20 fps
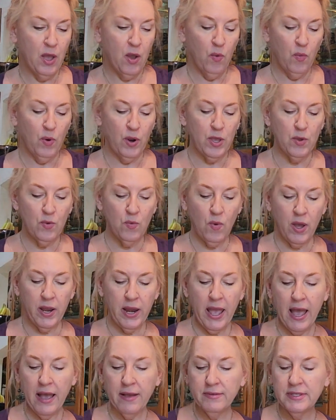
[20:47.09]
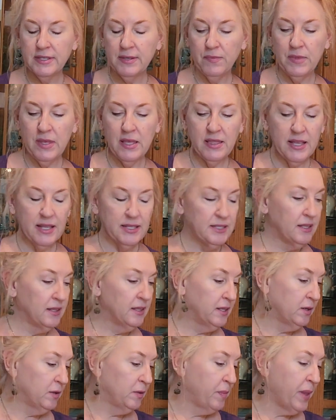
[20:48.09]
where you want to have something that's a
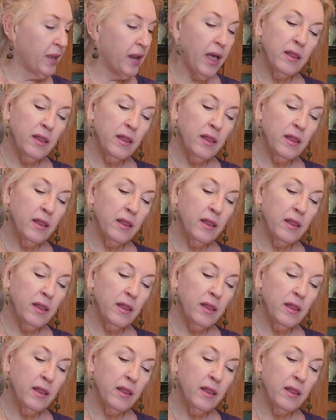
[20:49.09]
little bit